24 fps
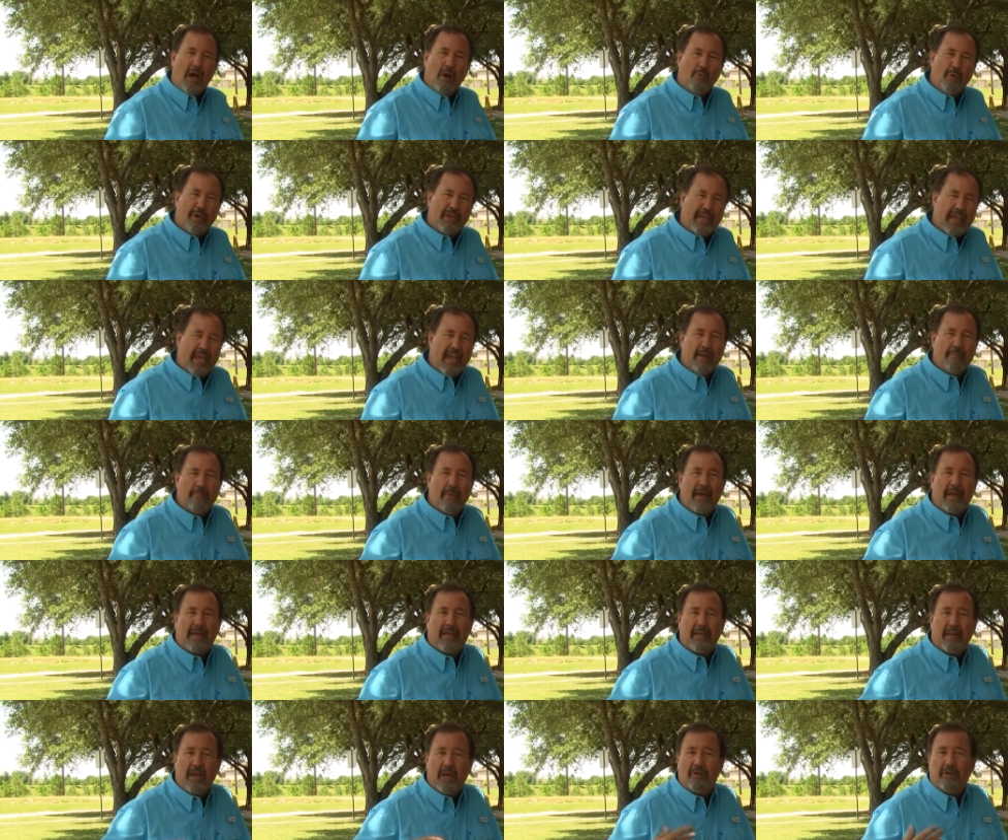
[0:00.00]
we can
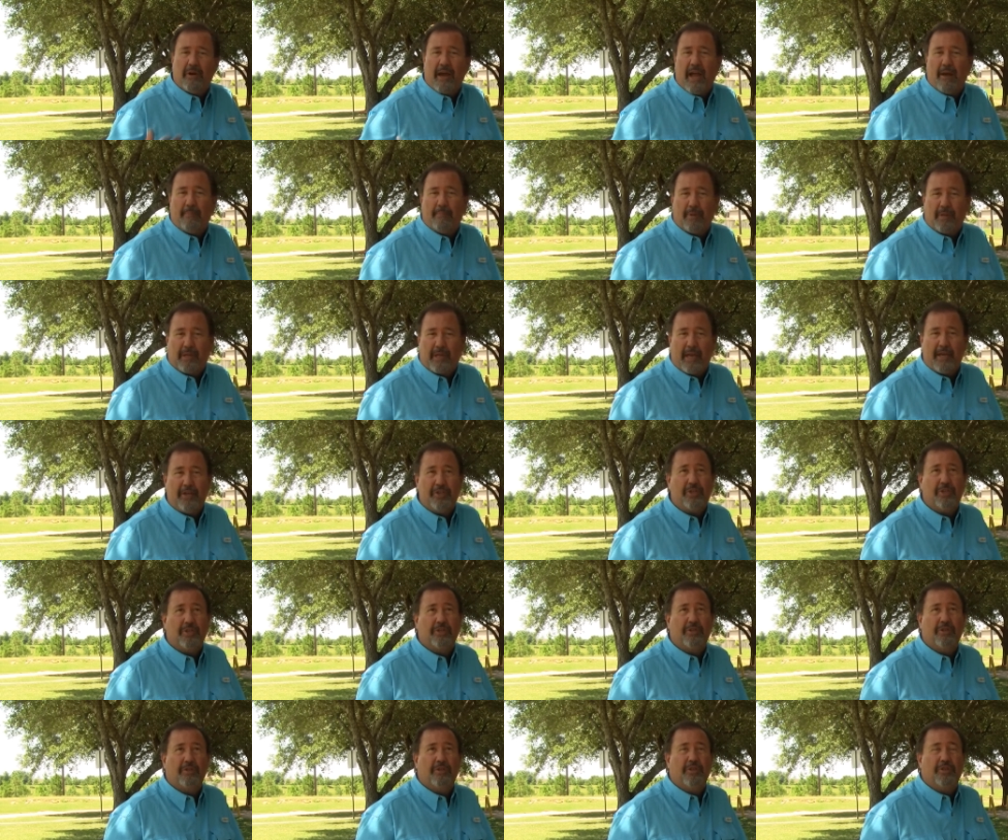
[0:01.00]
make another
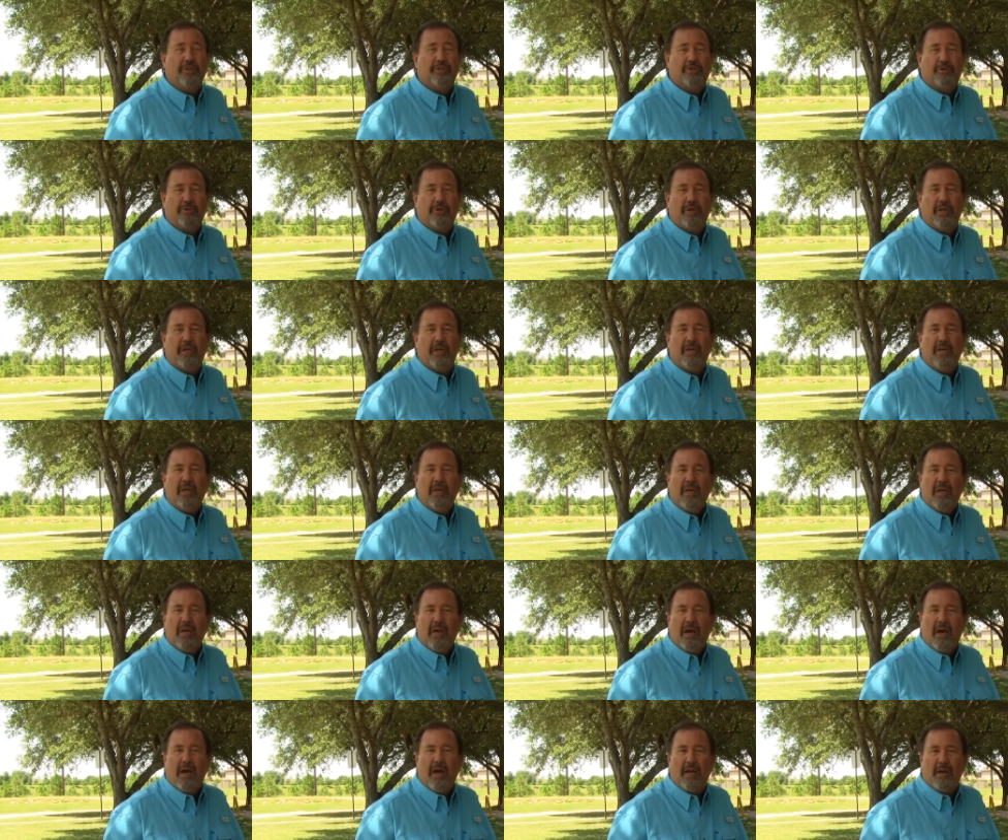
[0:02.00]
application to this tree
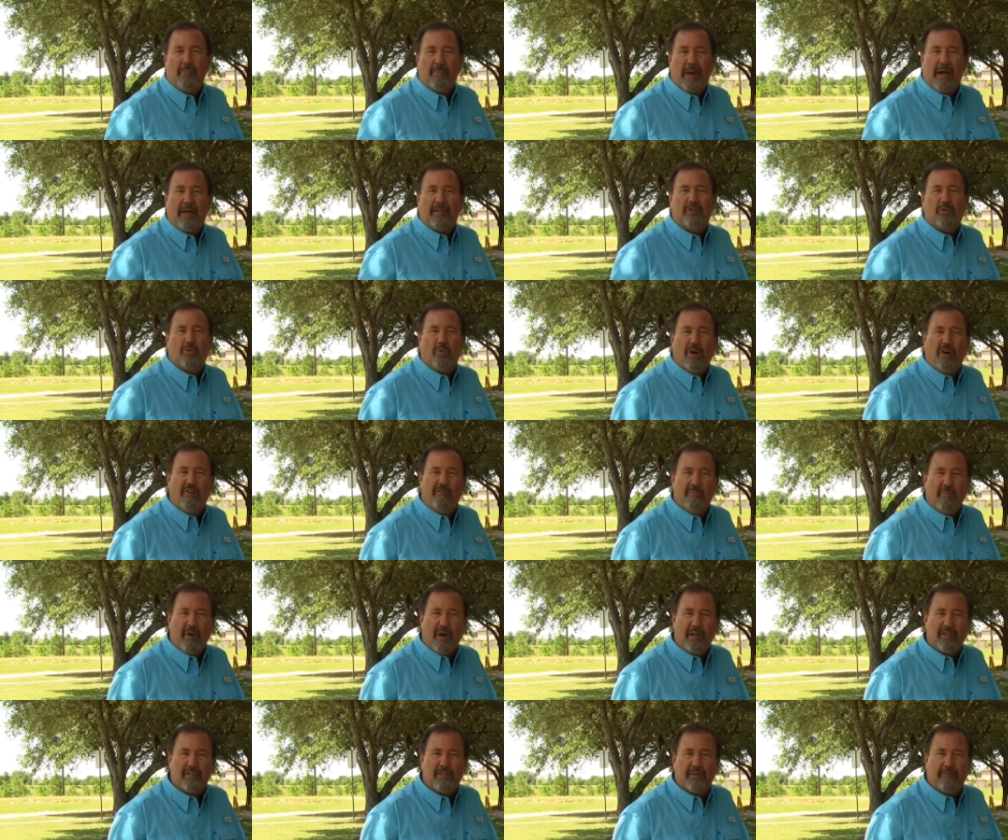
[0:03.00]
in about 12
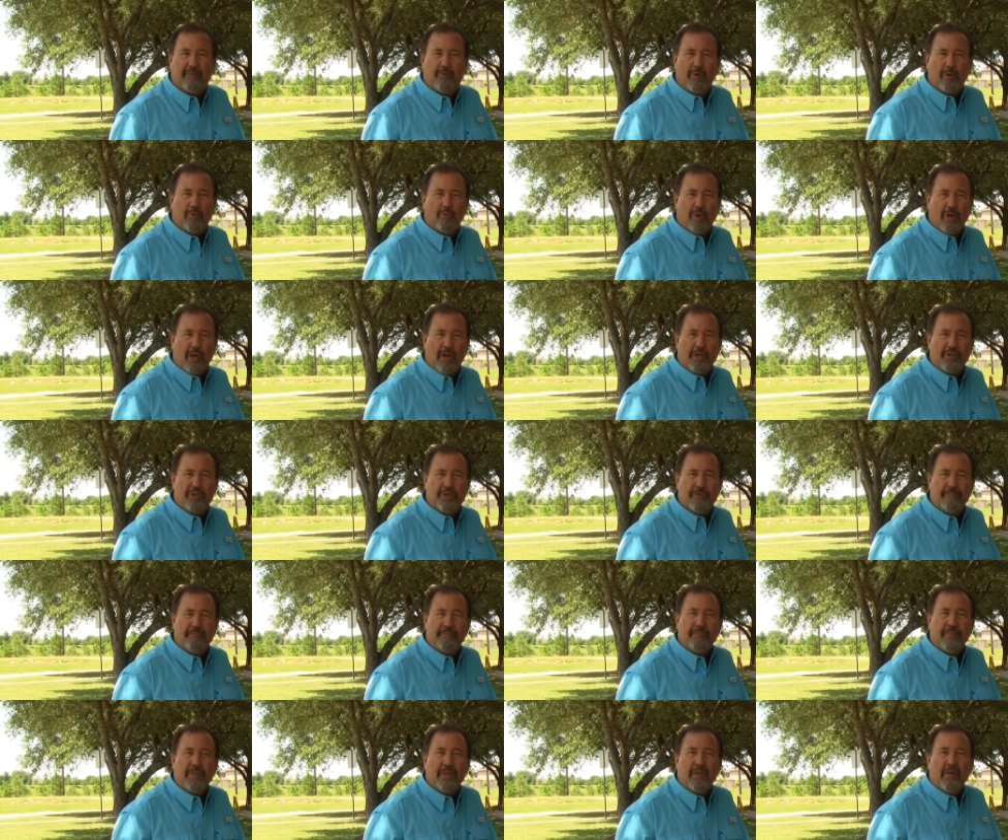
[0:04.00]
months if we
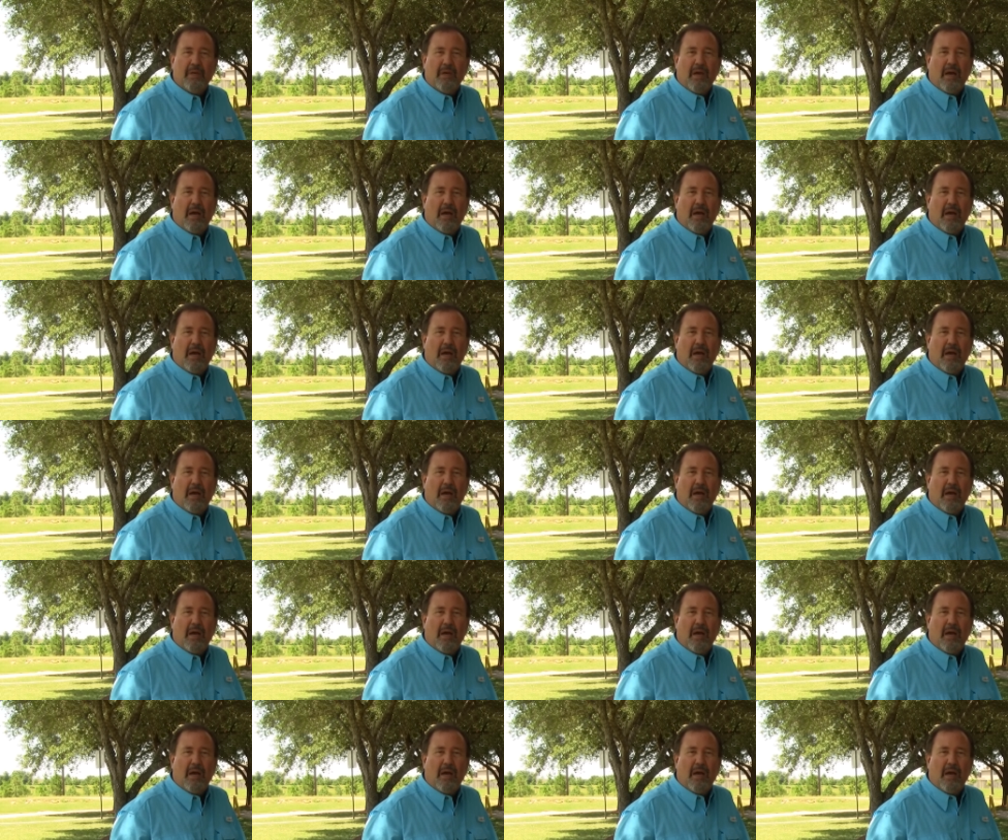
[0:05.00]
wish.